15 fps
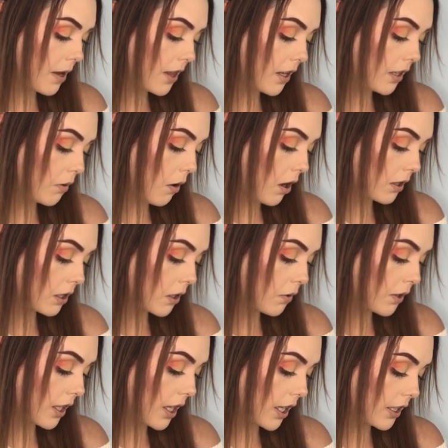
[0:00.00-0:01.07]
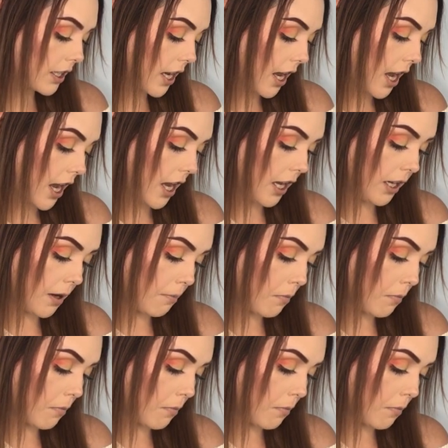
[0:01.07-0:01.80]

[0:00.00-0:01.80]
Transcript: and then you also get a